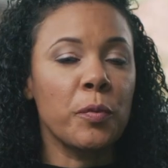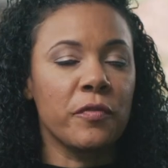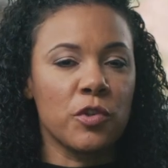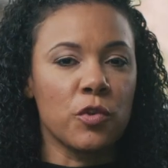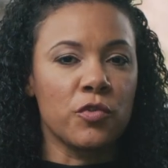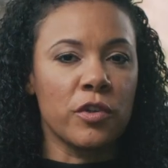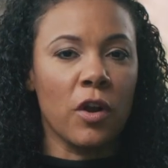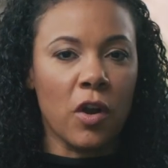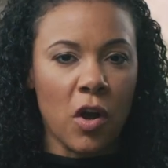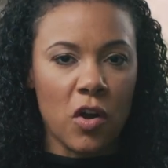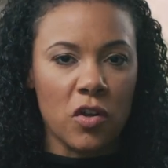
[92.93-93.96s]
group of children are
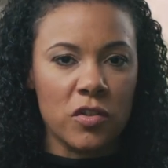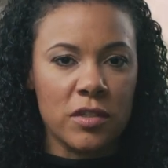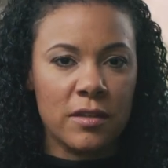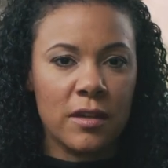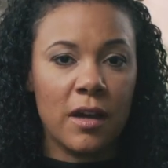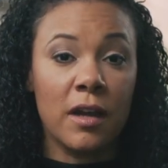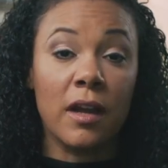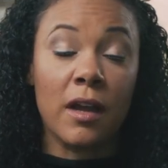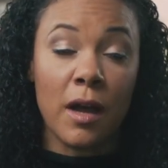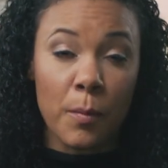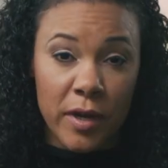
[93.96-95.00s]
called
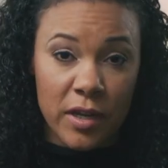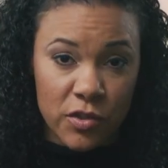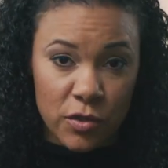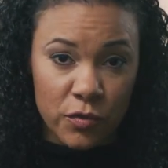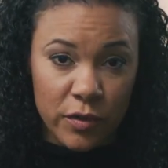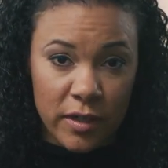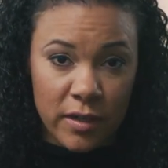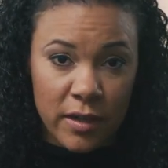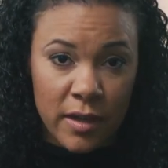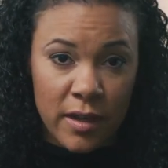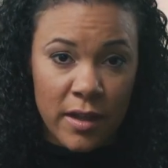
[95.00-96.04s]
unaccompanied children.
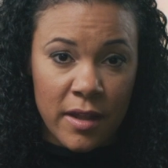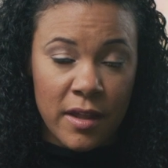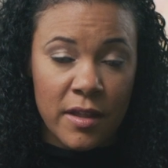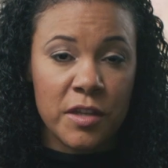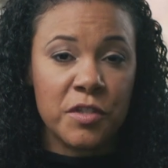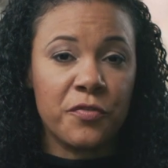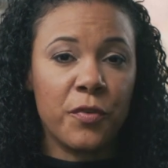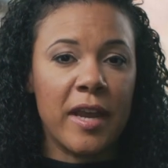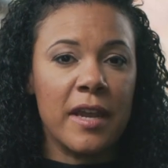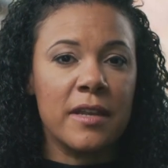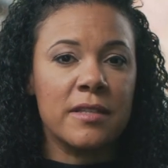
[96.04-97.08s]
This
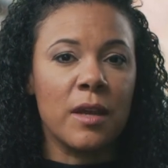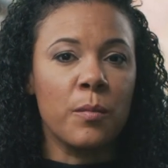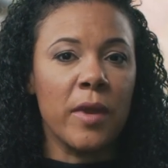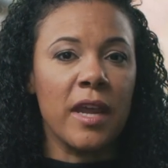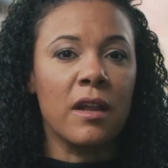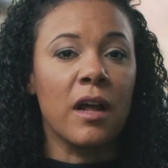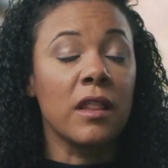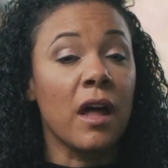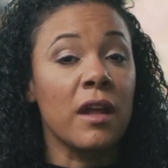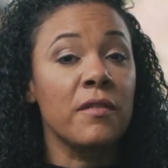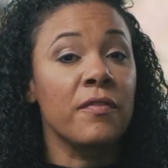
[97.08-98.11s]
phrase can mean a
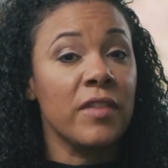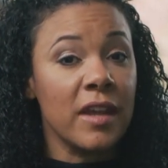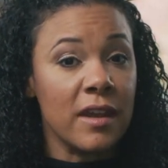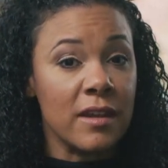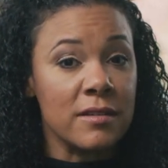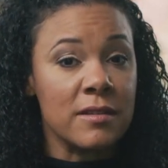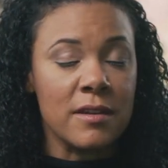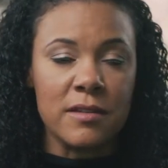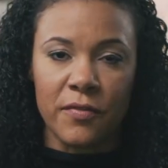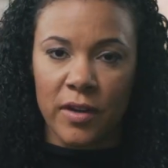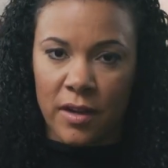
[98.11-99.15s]
lot of things in
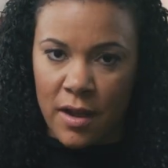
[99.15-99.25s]
different